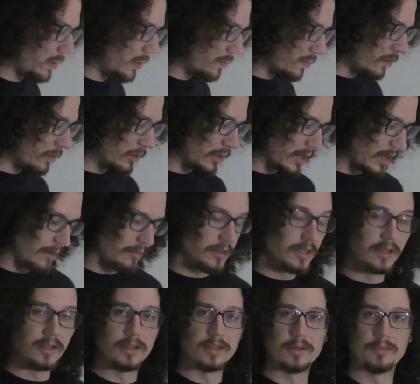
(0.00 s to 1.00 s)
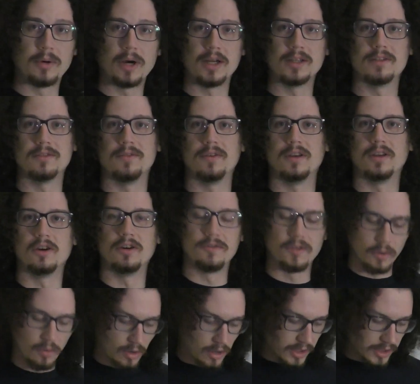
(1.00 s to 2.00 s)
Hopefully you muted the video,
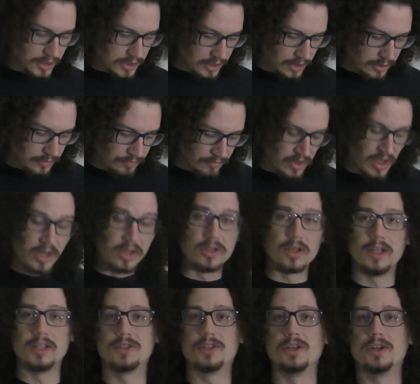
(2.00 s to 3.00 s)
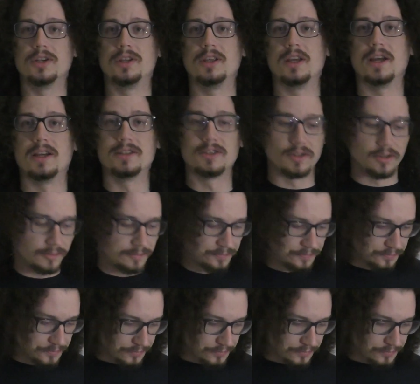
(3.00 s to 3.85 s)
otherwise this would be really distracting.